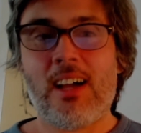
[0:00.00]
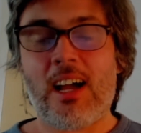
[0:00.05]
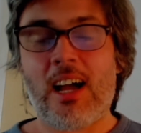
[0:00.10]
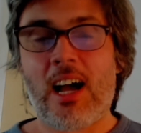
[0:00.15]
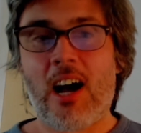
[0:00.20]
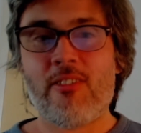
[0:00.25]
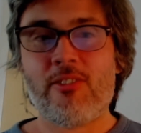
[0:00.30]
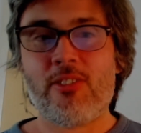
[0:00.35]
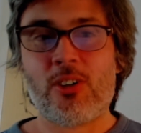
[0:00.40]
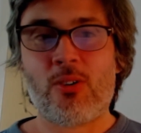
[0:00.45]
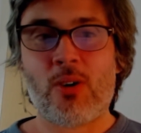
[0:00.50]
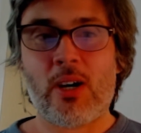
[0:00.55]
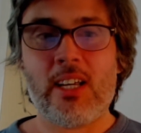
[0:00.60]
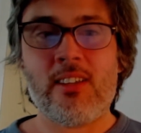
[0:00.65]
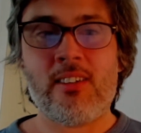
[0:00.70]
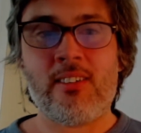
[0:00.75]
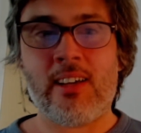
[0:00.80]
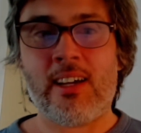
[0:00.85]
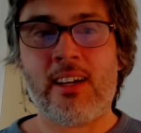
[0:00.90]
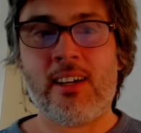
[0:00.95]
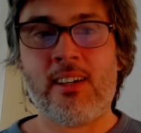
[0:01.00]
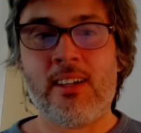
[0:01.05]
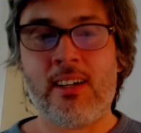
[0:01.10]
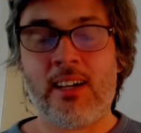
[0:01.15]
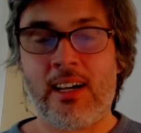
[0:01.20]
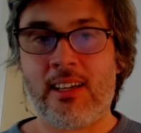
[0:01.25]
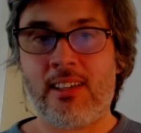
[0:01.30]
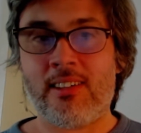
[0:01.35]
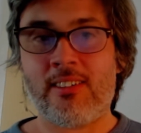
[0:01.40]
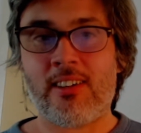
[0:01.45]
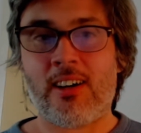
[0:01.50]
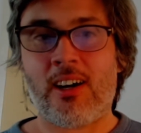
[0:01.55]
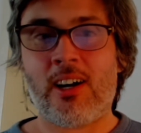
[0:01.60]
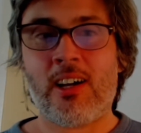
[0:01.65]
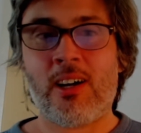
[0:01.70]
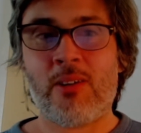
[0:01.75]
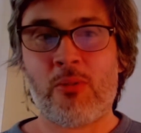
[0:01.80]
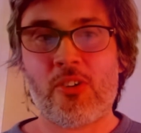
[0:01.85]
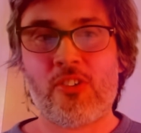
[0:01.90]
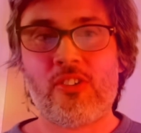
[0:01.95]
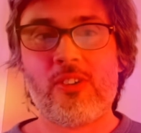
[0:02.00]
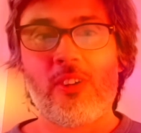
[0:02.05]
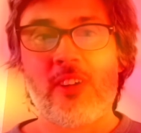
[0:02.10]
Have a great day, and we'll see you